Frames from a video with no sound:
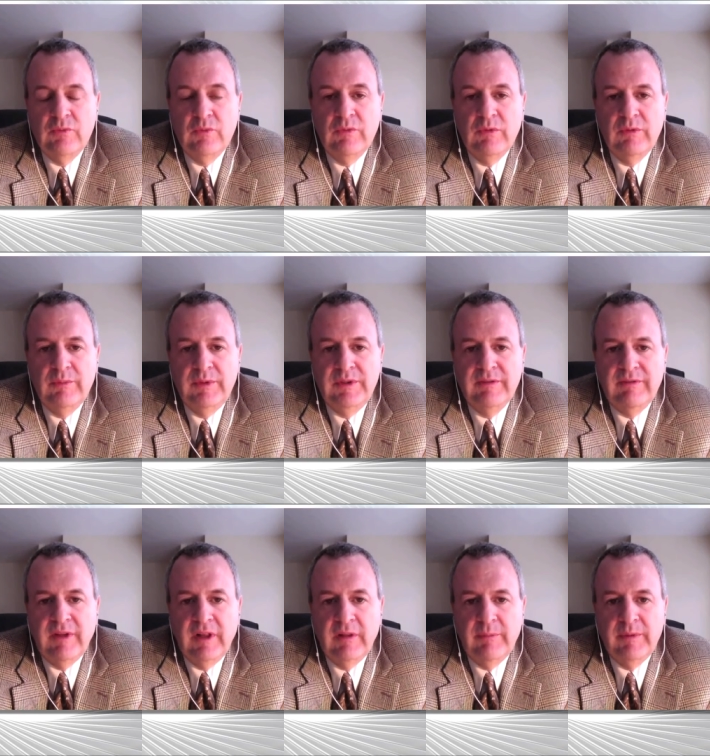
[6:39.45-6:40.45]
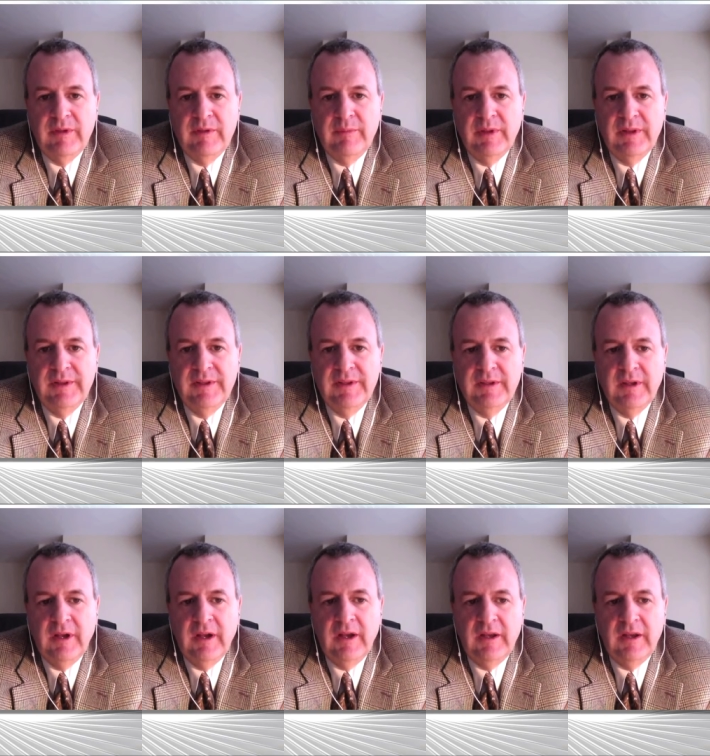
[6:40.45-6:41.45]
we will be developing and building
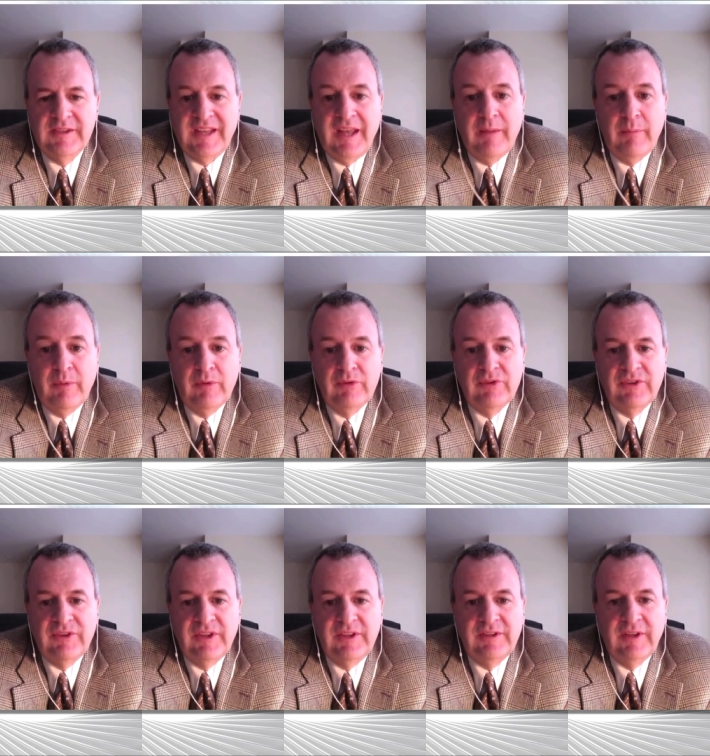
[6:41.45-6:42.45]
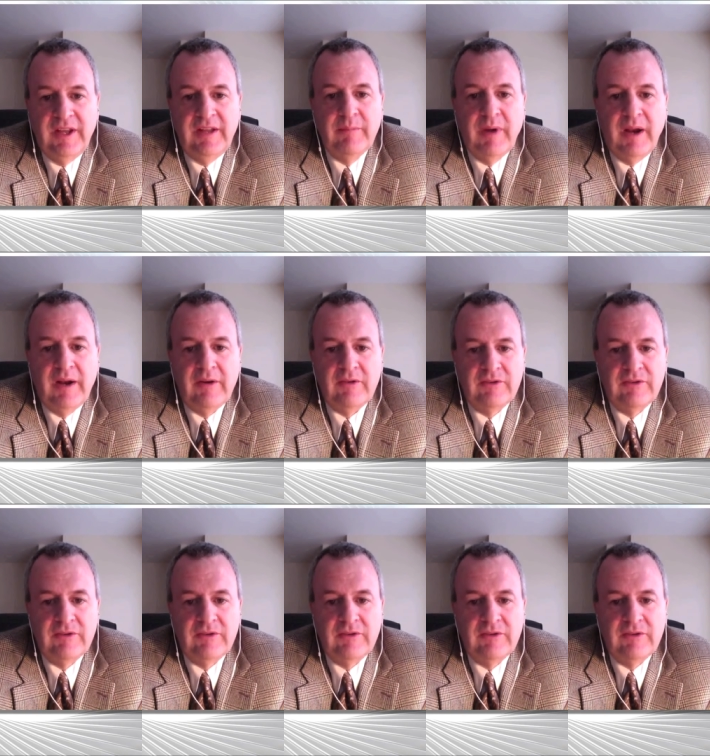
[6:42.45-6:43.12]
uh, samples to send to end buyers.